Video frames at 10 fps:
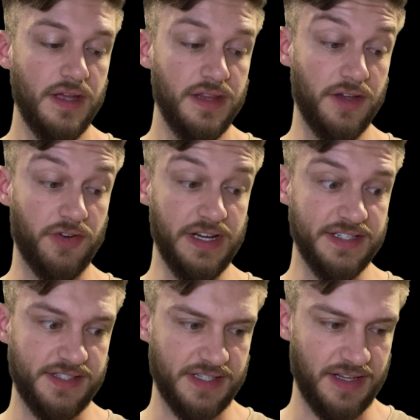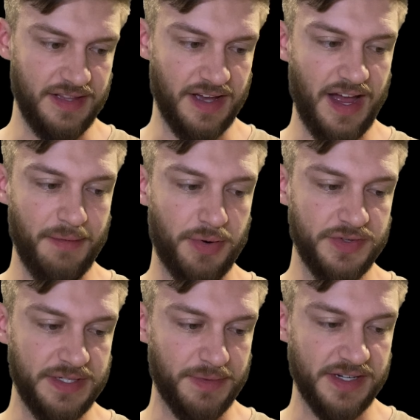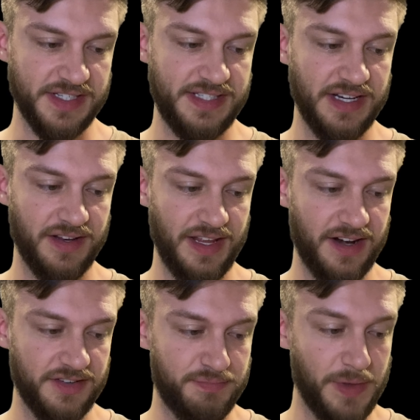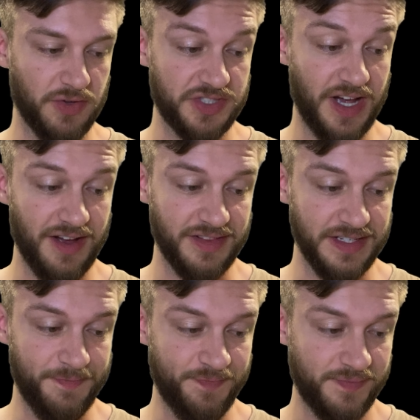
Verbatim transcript: The ingredients in the high protein bar is a single layer of milk chocolate,